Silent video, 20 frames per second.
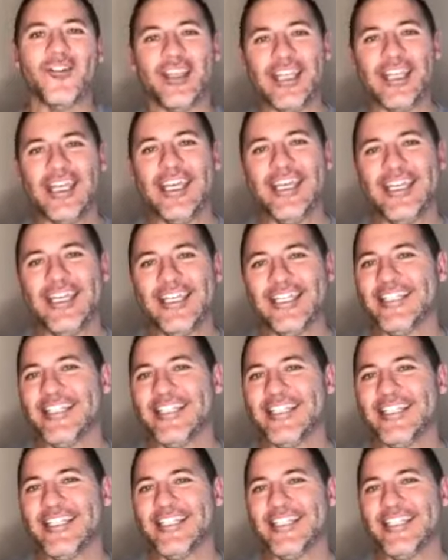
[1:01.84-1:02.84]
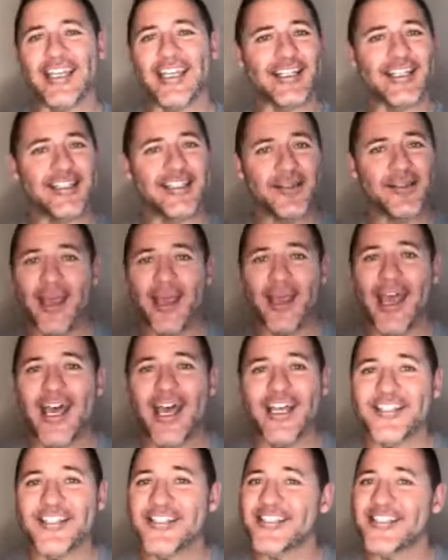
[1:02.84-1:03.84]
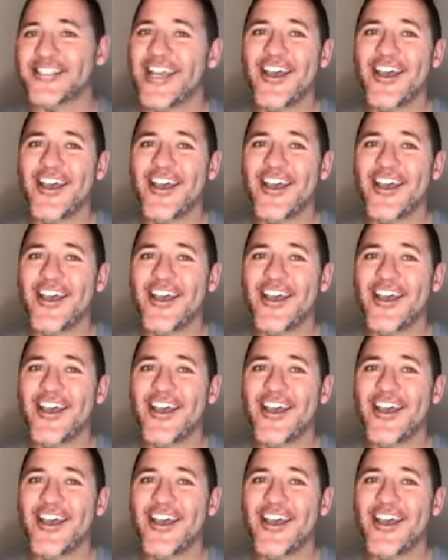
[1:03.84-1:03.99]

kids, it's a mess.